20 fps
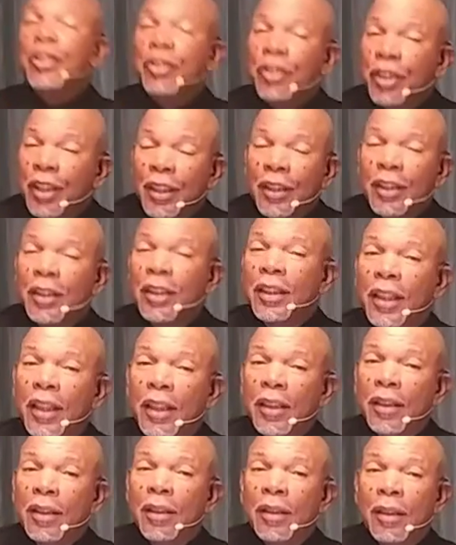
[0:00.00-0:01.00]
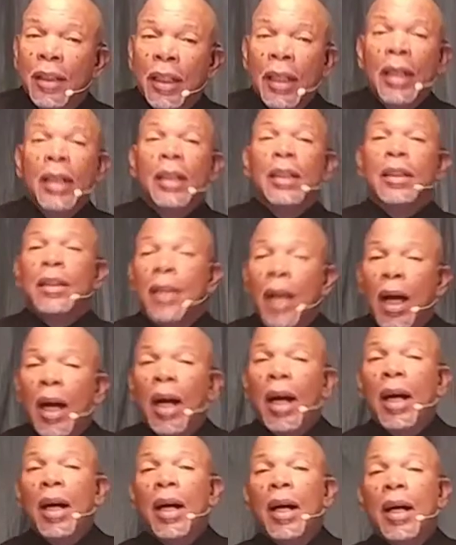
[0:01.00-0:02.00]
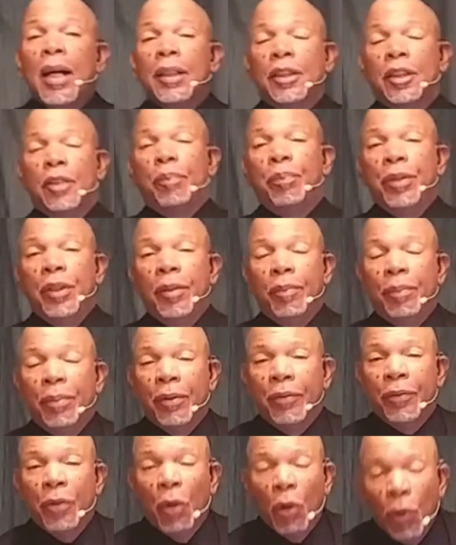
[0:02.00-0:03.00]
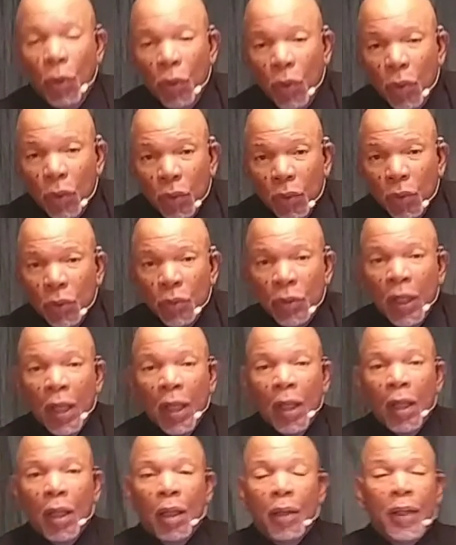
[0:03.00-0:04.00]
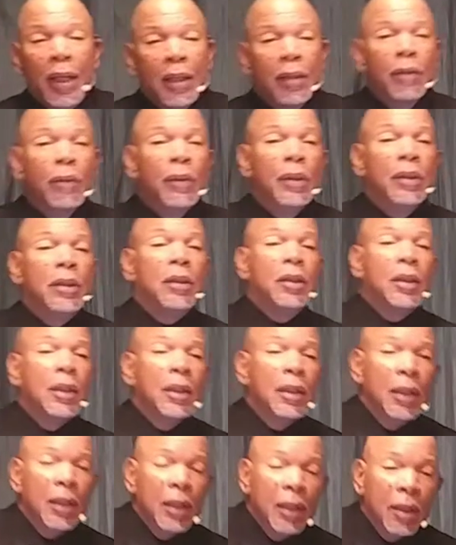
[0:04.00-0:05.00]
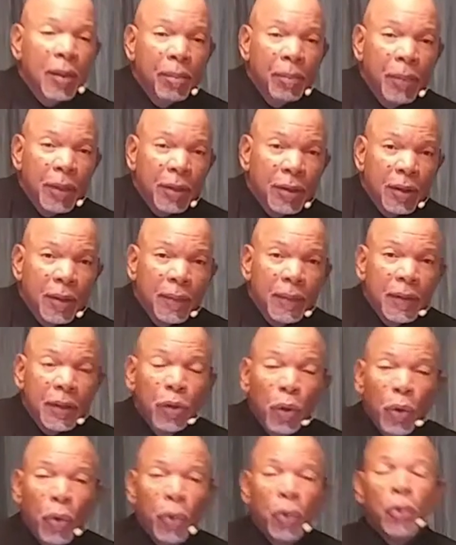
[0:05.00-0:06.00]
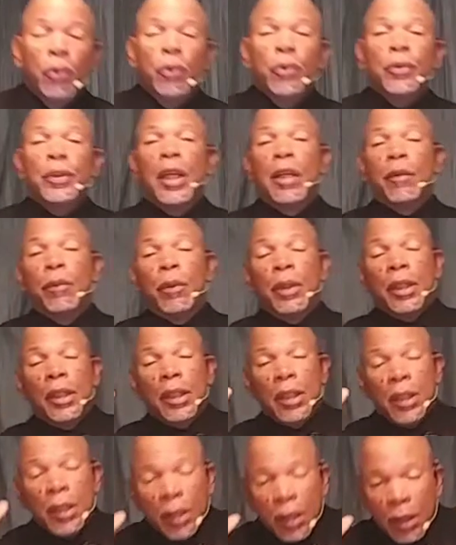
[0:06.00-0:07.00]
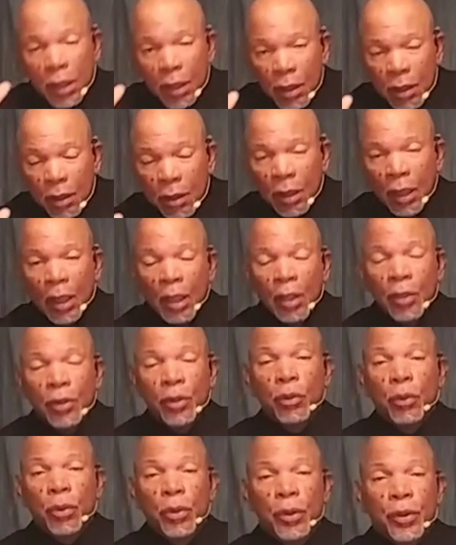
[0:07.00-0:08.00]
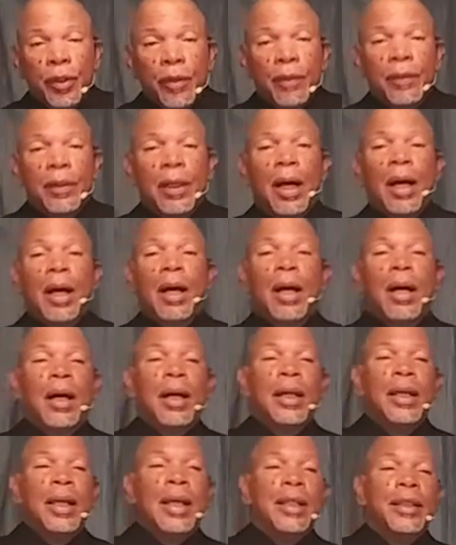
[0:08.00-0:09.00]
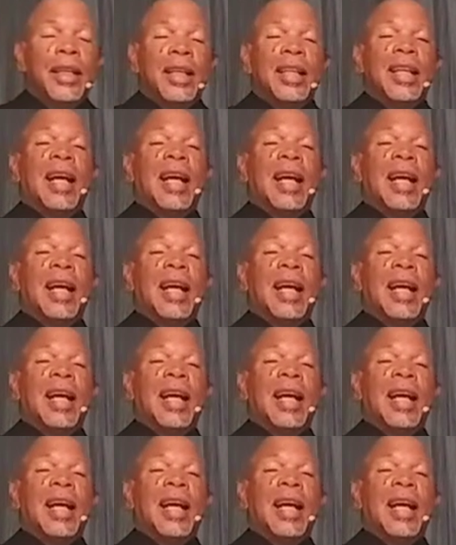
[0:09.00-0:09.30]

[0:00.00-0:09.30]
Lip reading: just get God's people, those that will sit in the midst of a the word of God, that